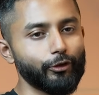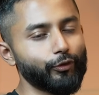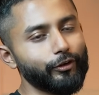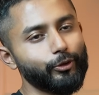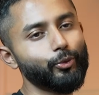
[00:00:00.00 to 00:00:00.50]
So
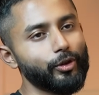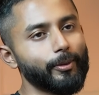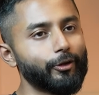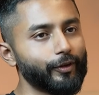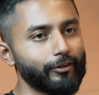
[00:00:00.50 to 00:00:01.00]
first you do the
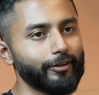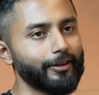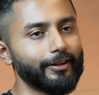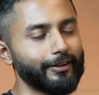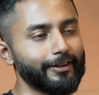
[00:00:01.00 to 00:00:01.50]

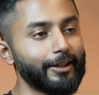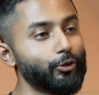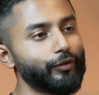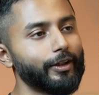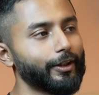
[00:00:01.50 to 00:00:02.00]
manufacturing, then you
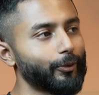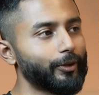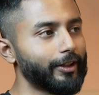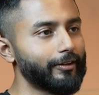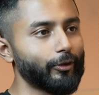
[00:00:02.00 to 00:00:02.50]
figure
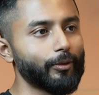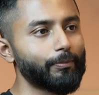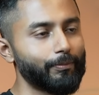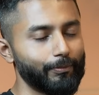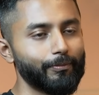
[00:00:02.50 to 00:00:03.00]
out ki chalo
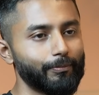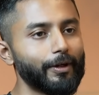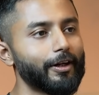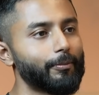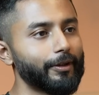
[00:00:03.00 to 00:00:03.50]

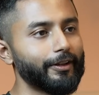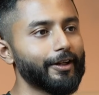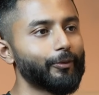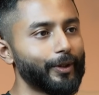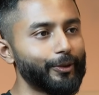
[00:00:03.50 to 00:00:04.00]
pankha ban
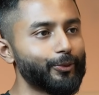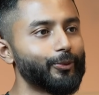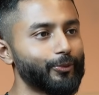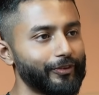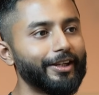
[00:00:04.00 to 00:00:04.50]
gaya, where do
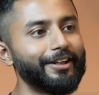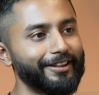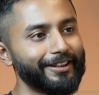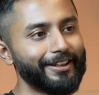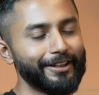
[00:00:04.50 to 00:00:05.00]
you sell it?
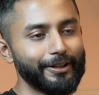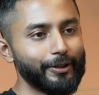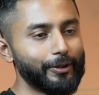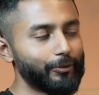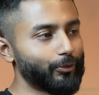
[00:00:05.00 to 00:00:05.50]

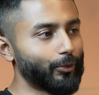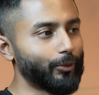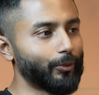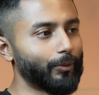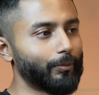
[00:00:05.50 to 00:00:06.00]

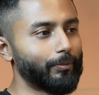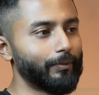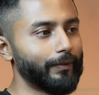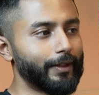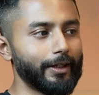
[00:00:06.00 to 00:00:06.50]
So
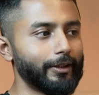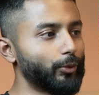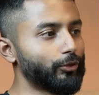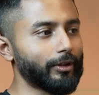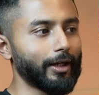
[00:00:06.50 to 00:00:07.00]
then
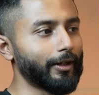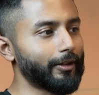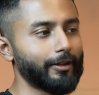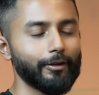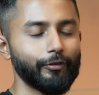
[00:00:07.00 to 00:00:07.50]
you
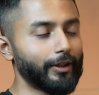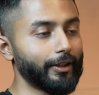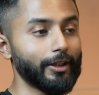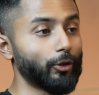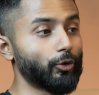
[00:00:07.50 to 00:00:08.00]
start
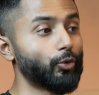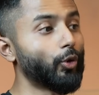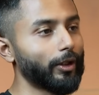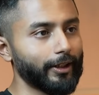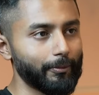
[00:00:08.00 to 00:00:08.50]
figuring out who
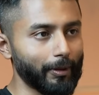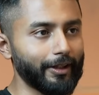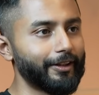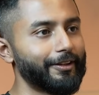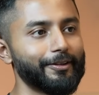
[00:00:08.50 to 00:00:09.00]
all can buy
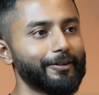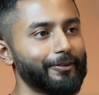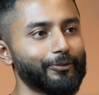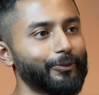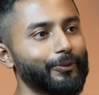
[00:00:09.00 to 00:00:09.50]
it.
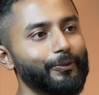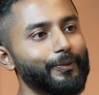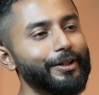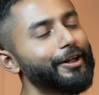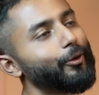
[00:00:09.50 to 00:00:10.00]
So
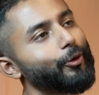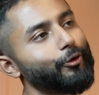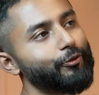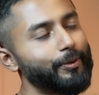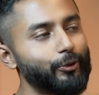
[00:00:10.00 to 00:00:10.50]
we did a lot
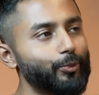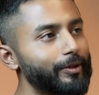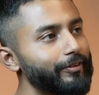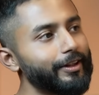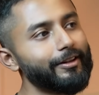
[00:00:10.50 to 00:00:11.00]
of
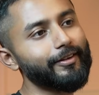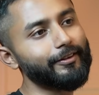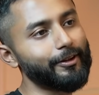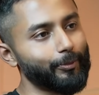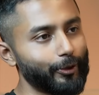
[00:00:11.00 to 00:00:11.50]
B2B sales at
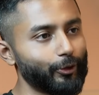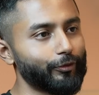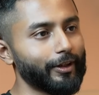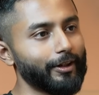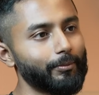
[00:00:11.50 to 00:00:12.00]
that point
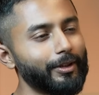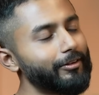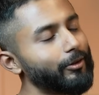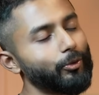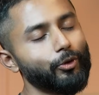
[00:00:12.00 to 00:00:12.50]
of time,
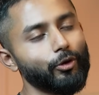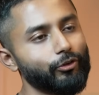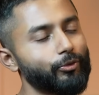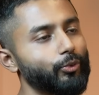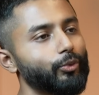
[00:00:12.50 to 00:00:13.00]
reached out to
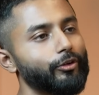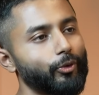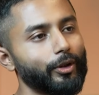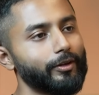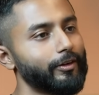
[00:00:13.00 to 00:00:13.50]
lots of schools,
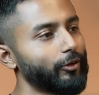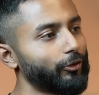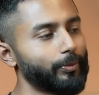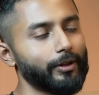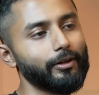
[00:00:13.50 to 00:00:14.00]
colleges,
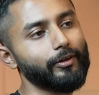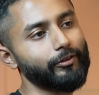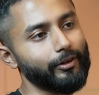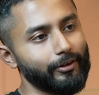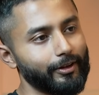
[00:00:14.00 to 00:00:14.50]
hospitals,
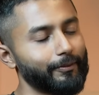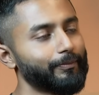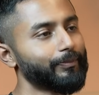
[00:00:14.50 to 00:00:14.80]
etc.